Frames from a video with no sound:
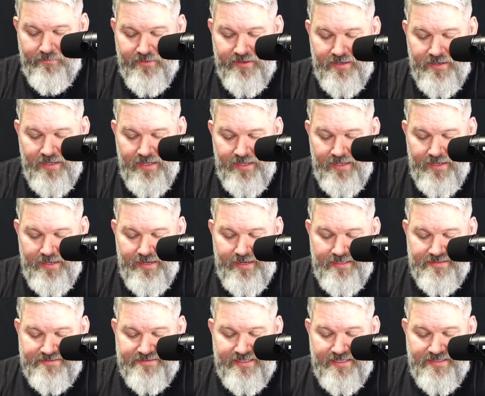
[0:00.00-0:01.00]
But
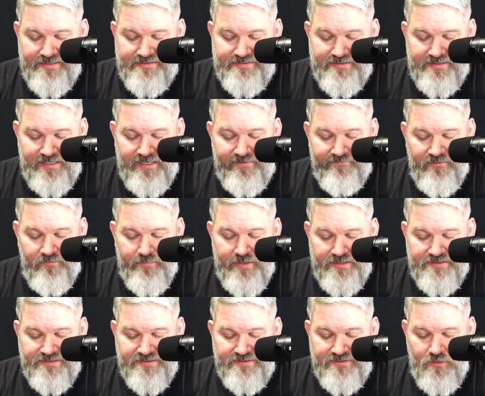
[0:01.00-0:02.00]
it says Evey
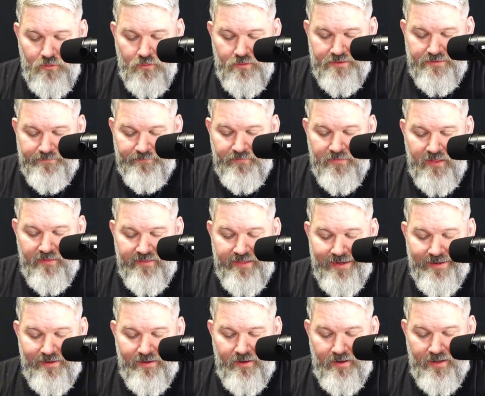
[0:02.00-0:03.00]
mentions Gordon
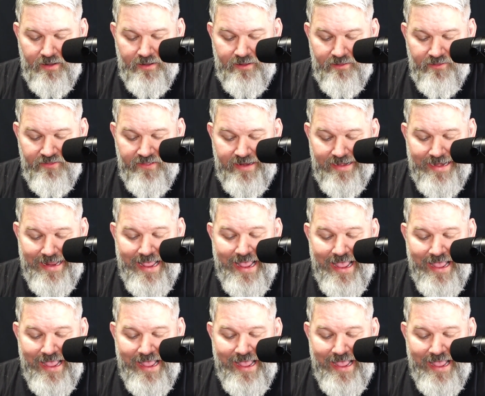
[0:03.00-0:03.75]
that